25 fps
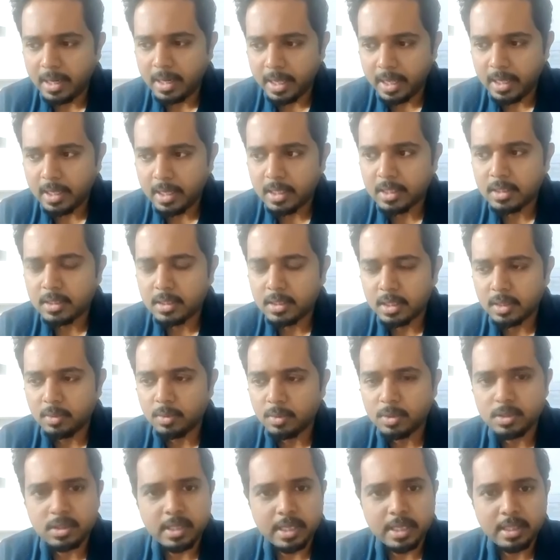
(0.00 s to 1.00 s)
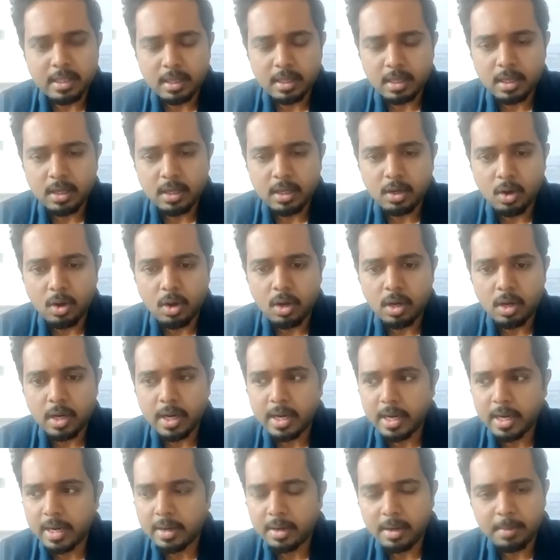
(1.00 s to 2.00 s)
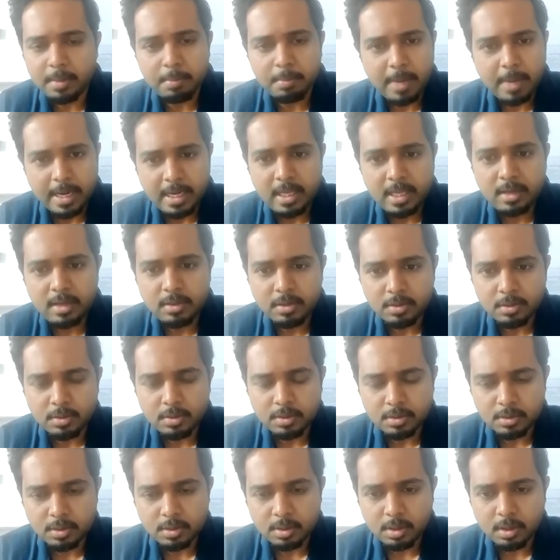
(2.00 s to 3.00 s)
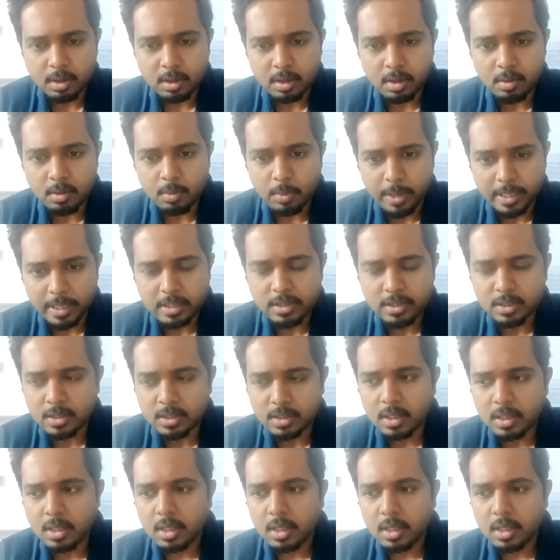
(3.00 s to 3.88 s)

take is it was ethically wrong at many uh, ways.